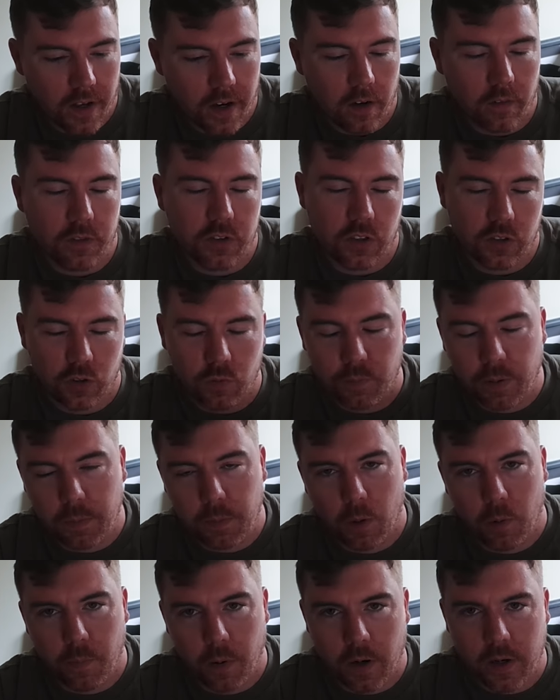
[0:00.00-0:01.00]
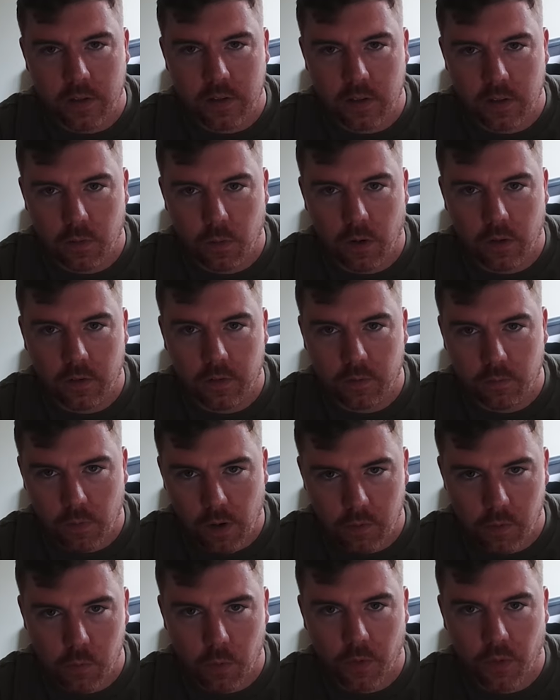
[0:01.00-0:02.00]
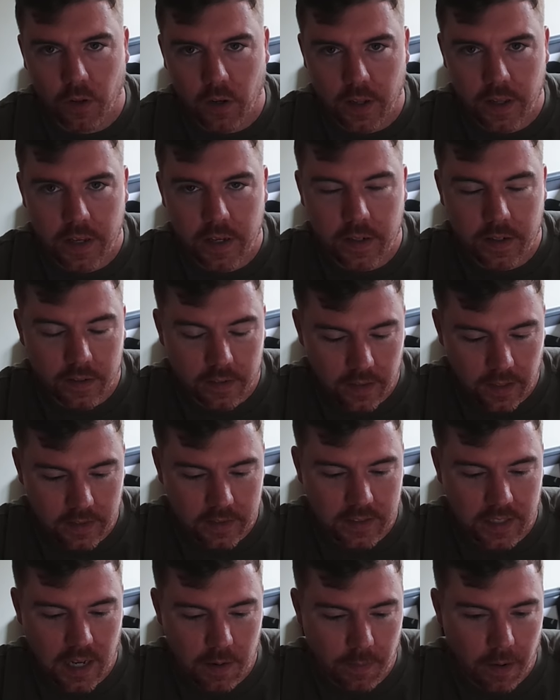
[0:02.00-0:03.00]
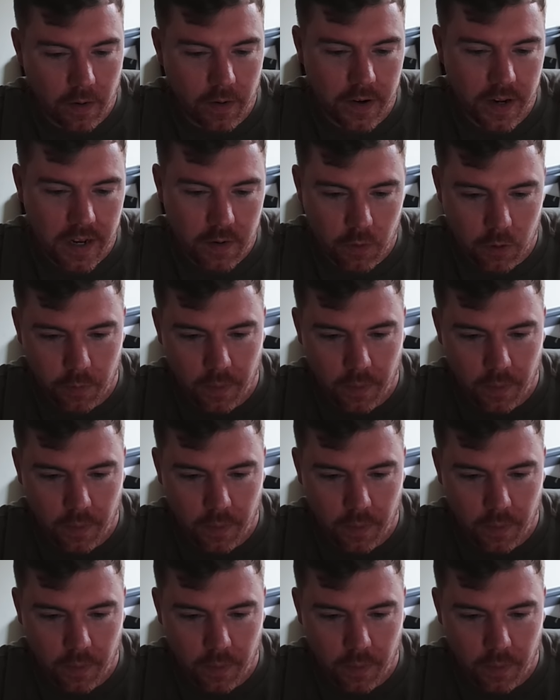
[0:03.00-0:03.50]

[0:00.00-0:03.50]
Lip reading: Obviously, some people are pointing to the one where we won the league last time out at Ewood.